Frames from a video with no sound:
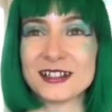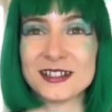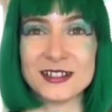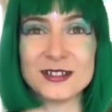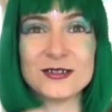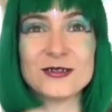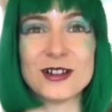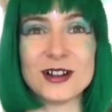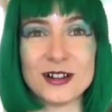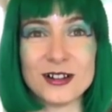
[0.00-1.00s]
you
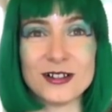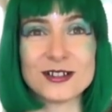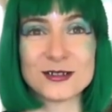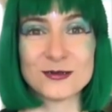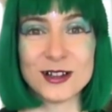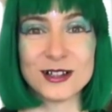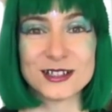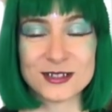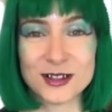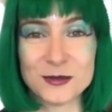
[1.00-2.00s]
also wanted
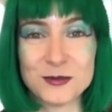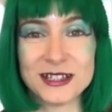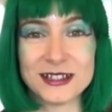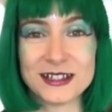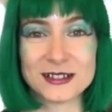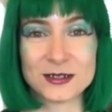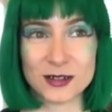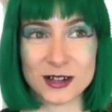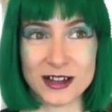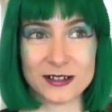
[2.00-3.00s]
to come in as
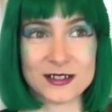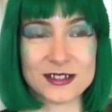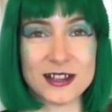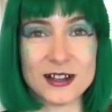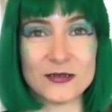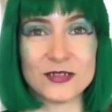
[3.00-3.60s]
your higher self,